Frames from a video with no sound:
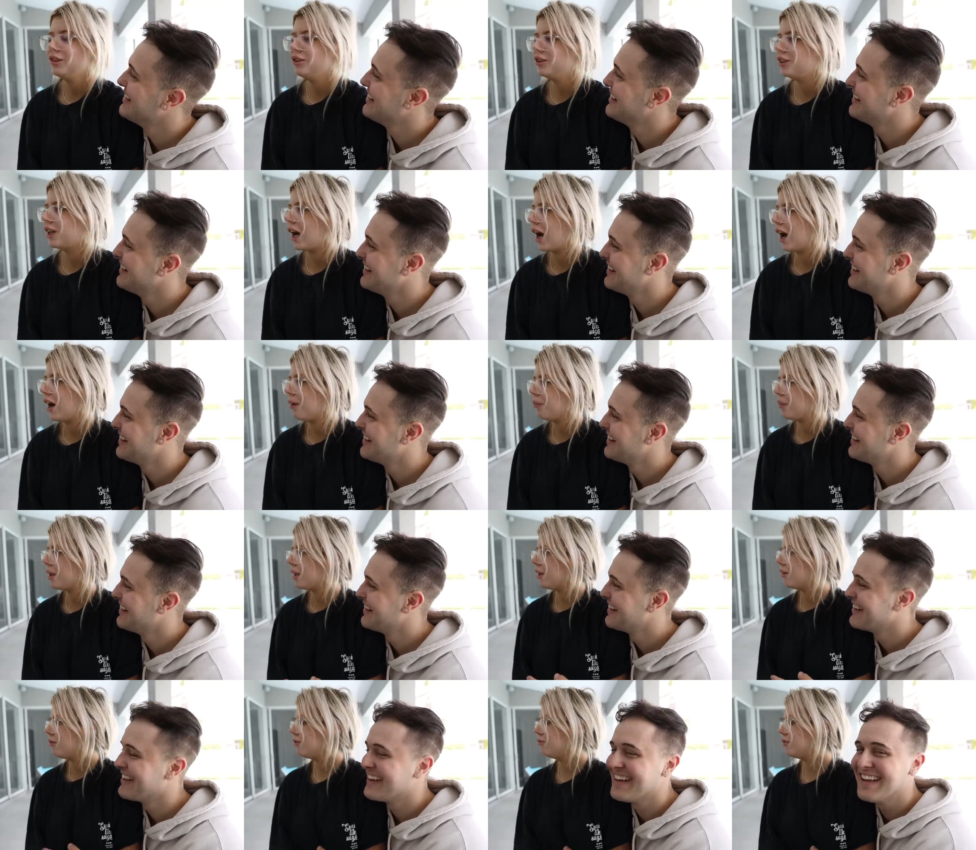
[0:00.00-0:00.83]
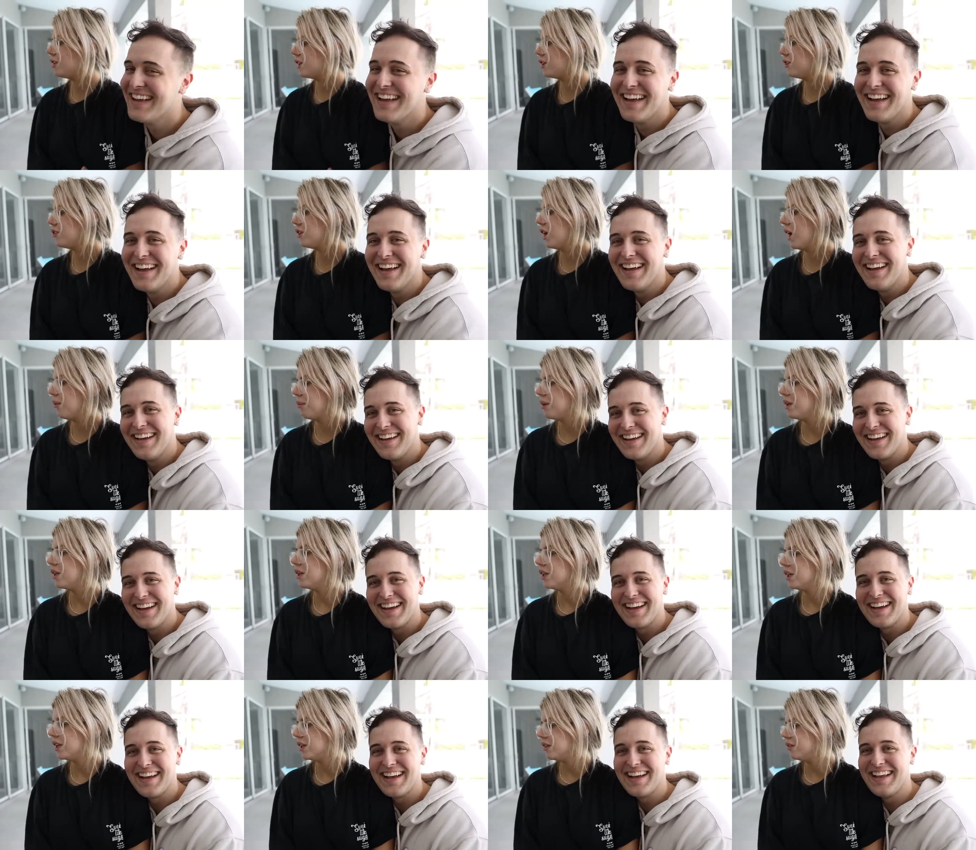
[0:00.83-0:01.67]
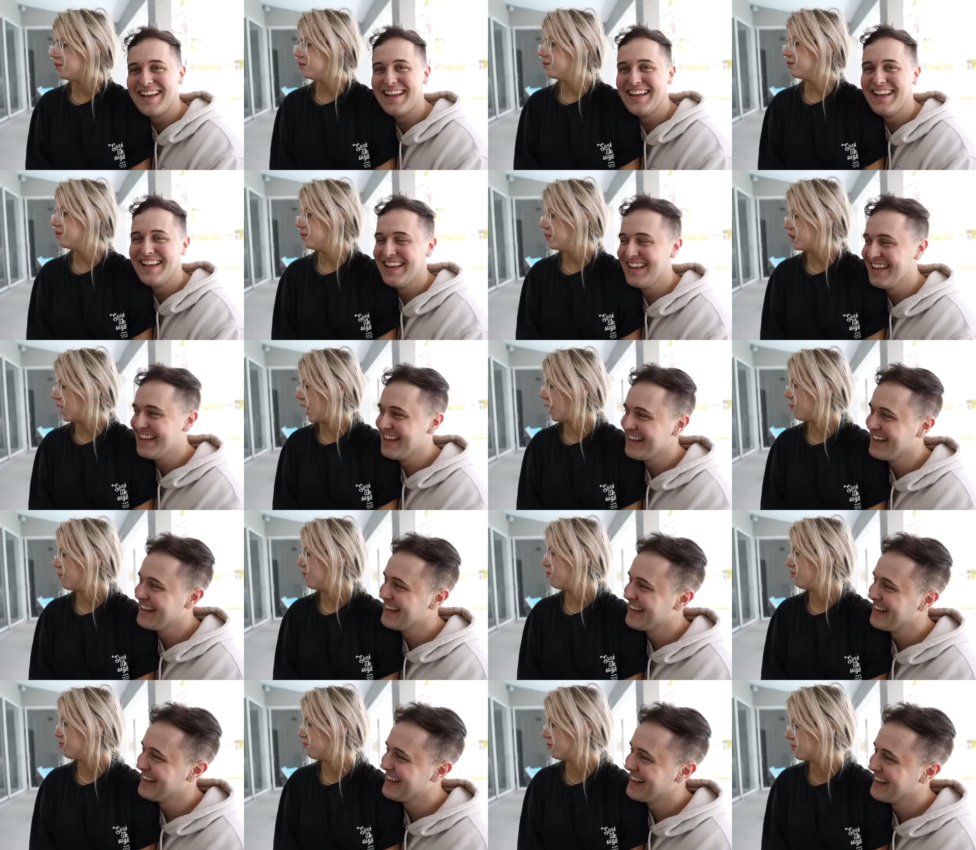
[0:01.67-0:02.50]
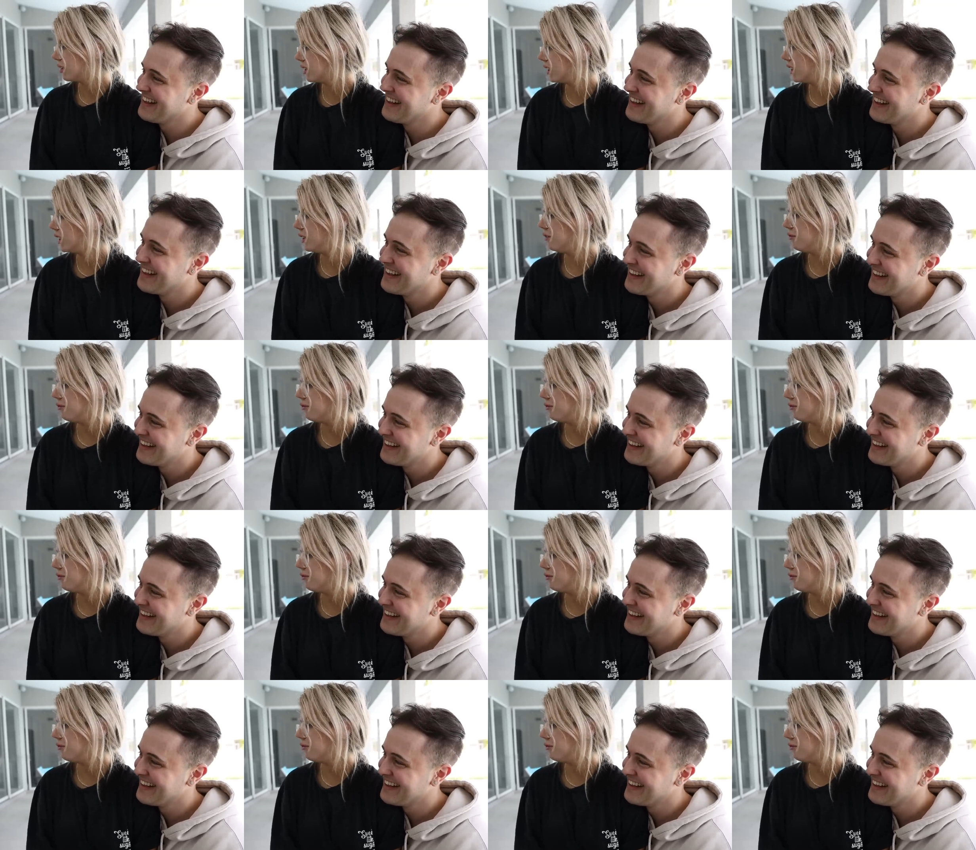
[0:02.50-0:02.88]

Speaker 1: you got me. You did. You got me good. You got me really